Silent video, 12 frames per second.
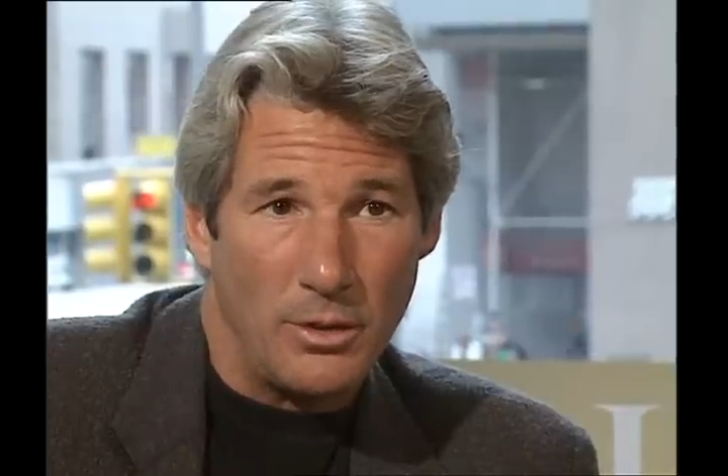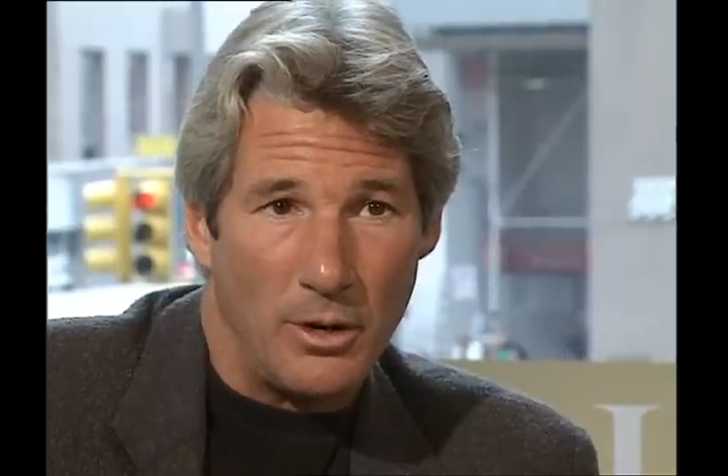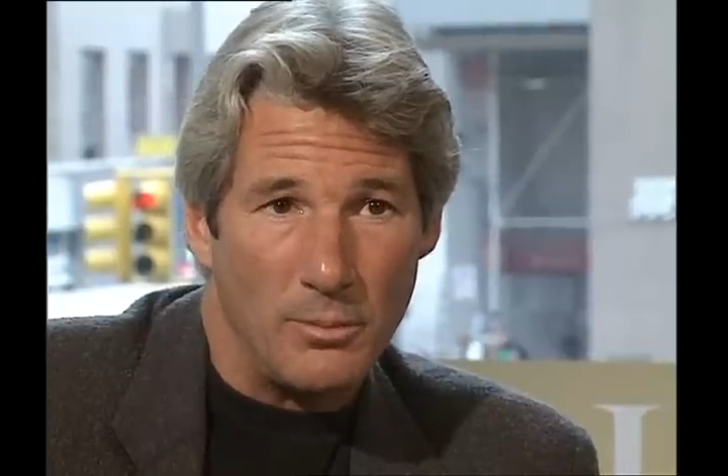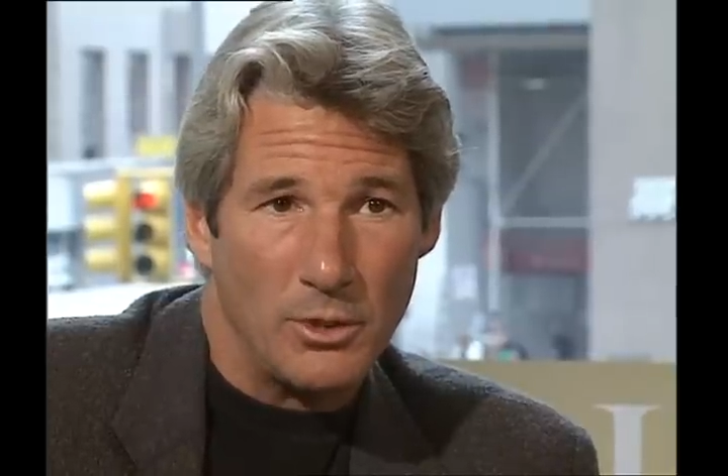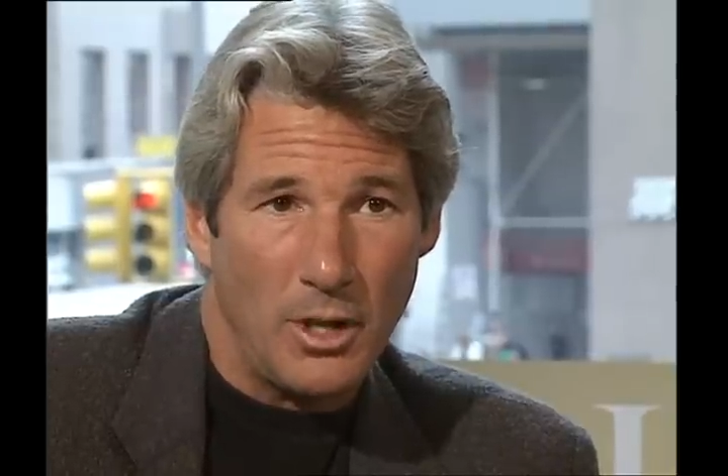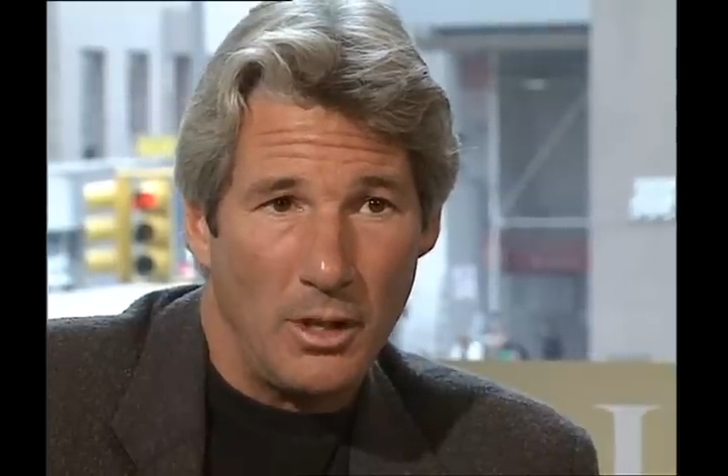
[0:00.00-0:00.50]

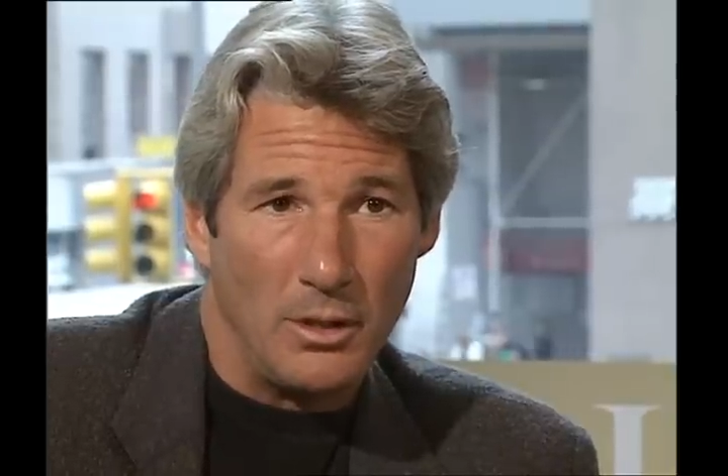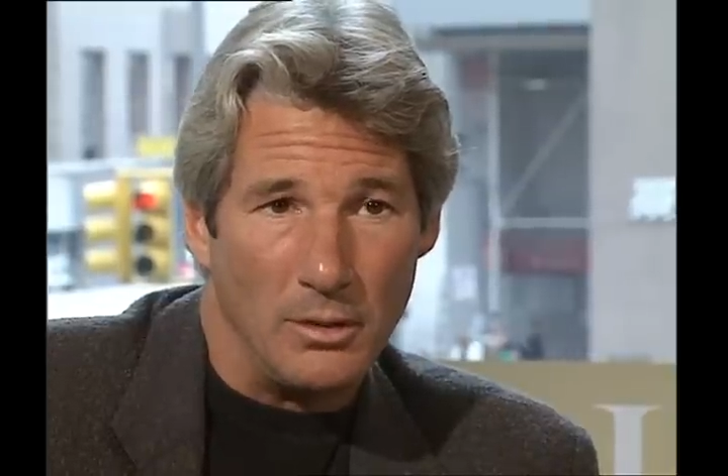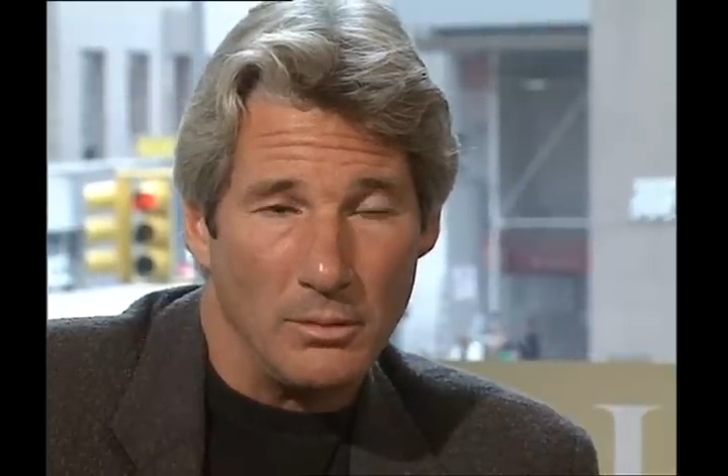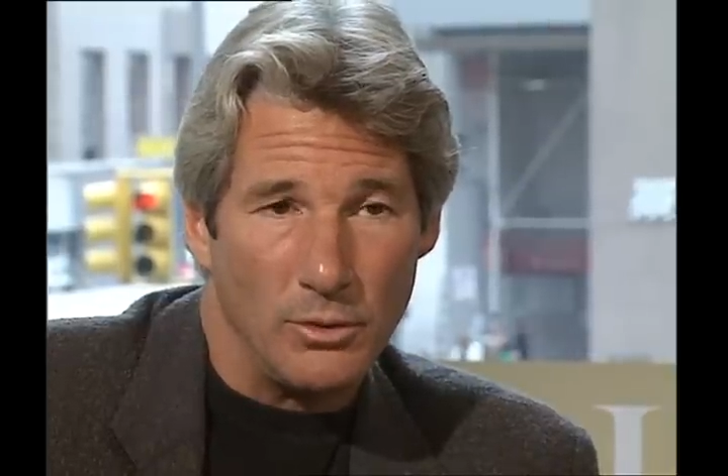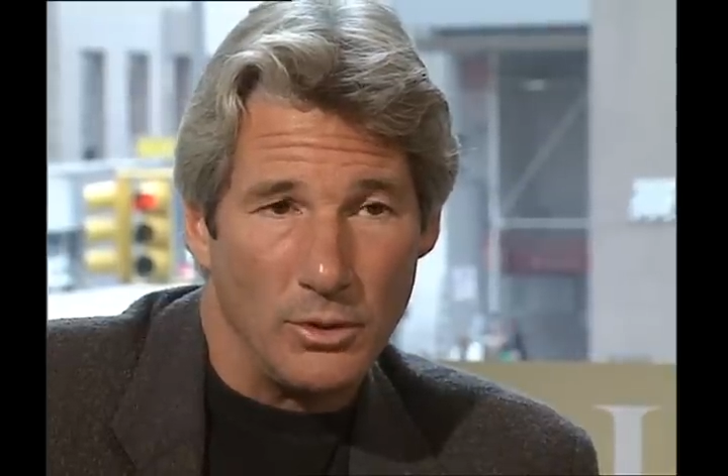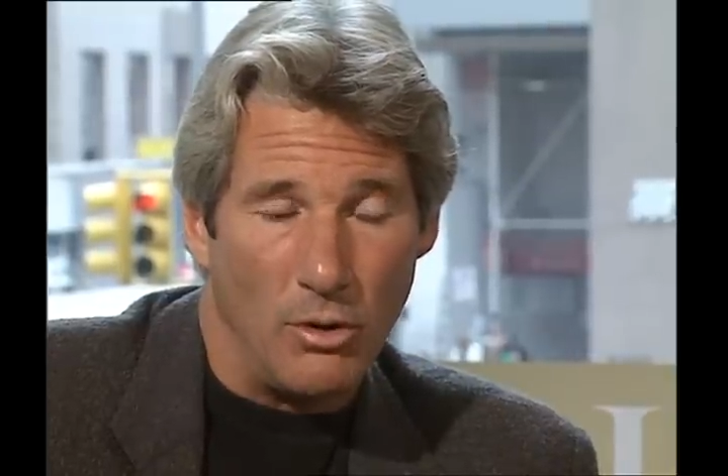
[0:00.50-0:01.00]
Dharamsala.
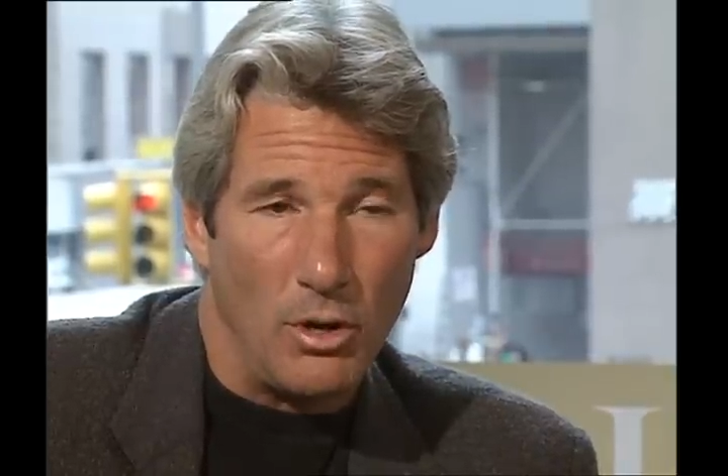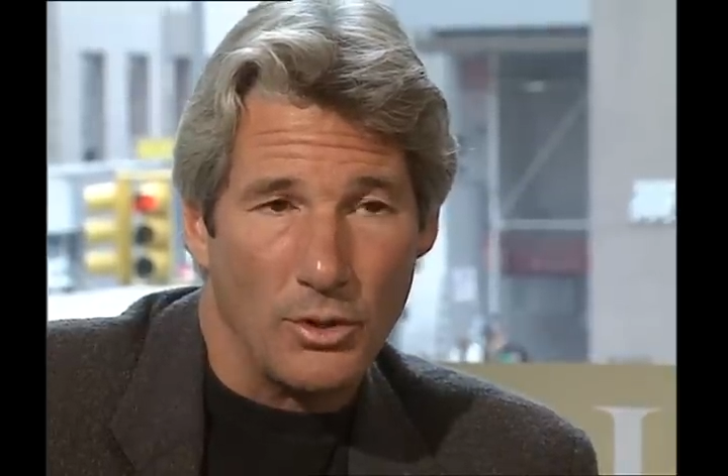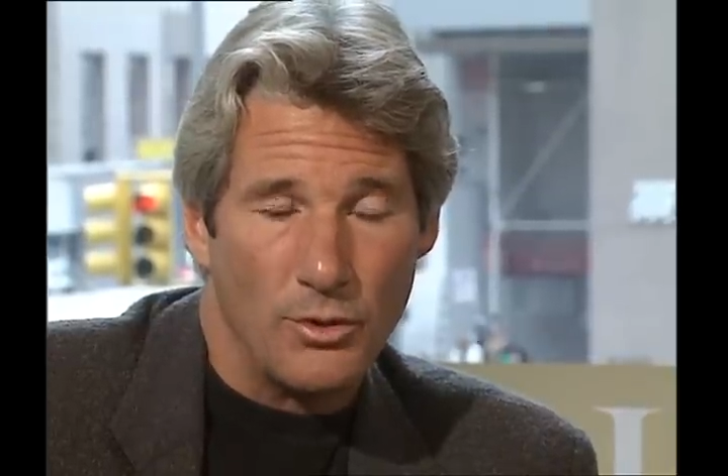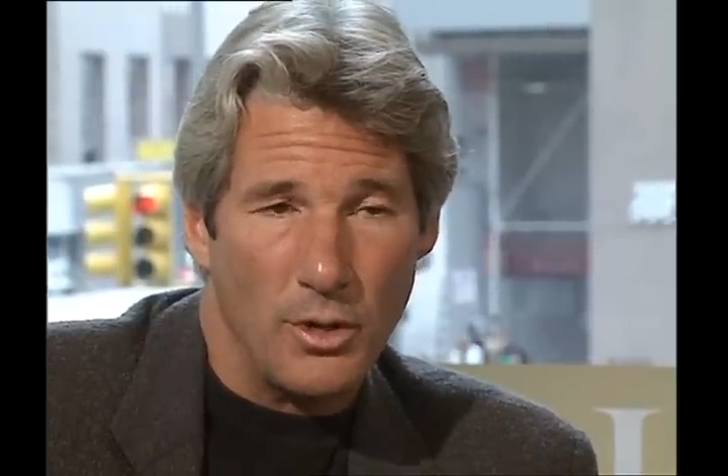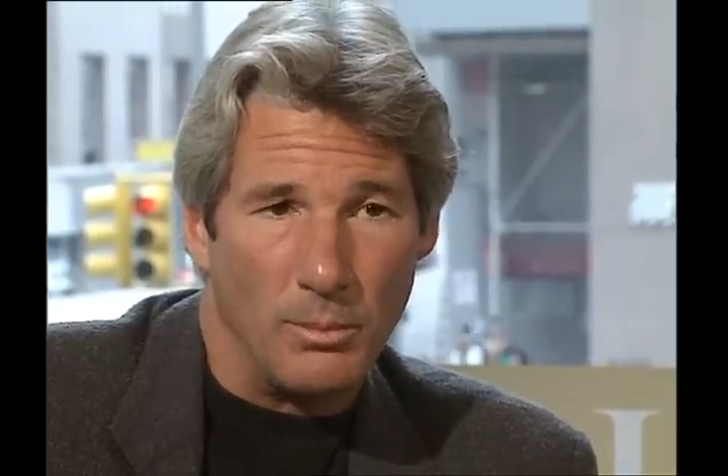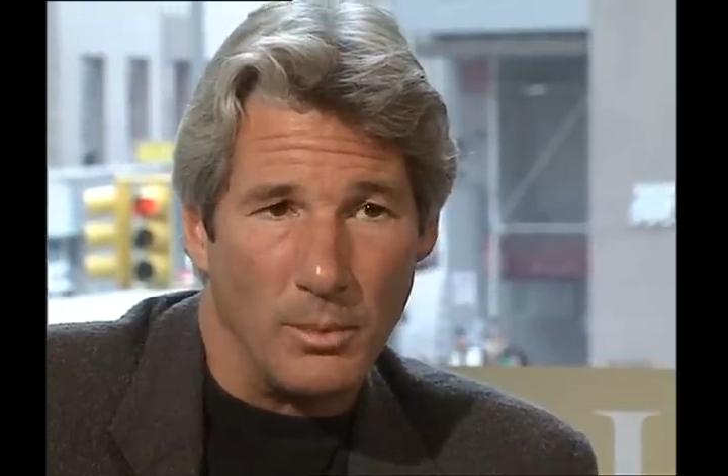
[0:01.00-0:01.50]
It's a
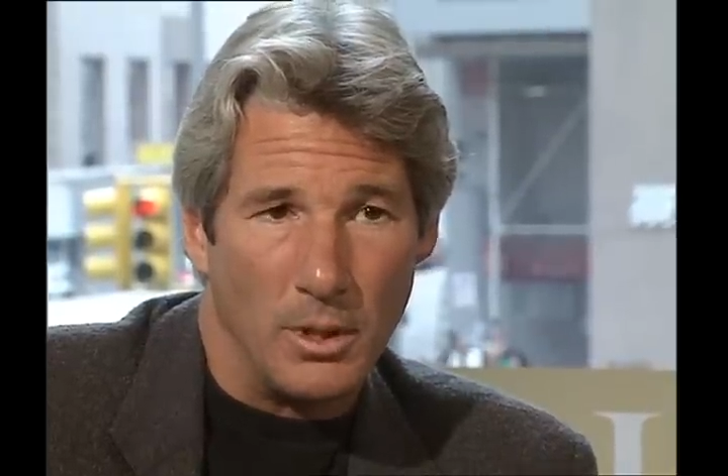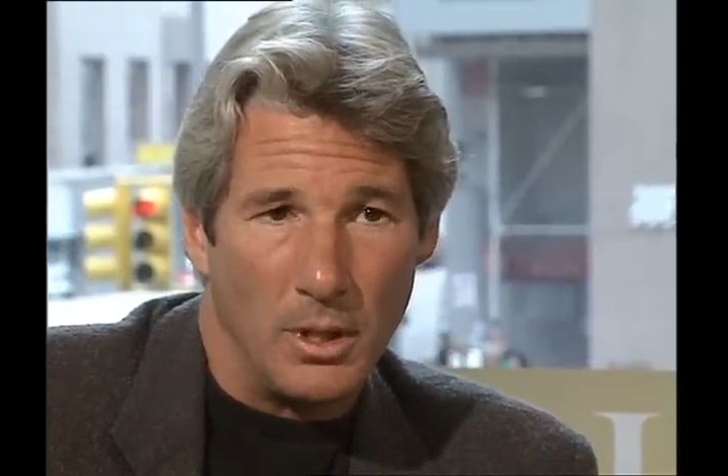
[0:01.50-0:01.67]
long trip.